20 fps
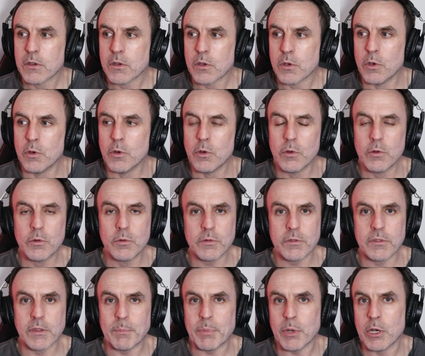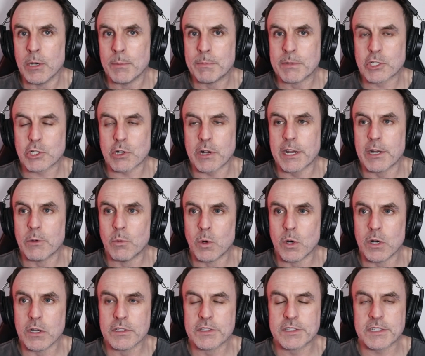who the perpetrator
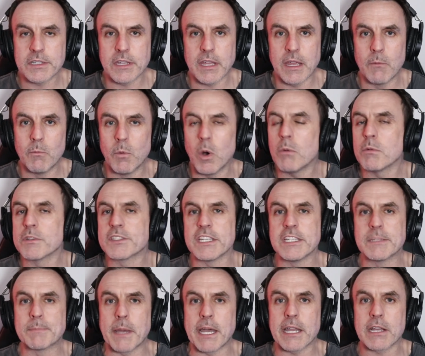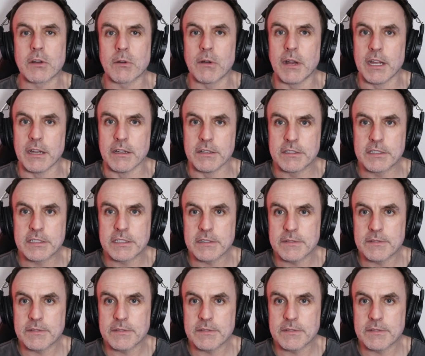was and what was his background.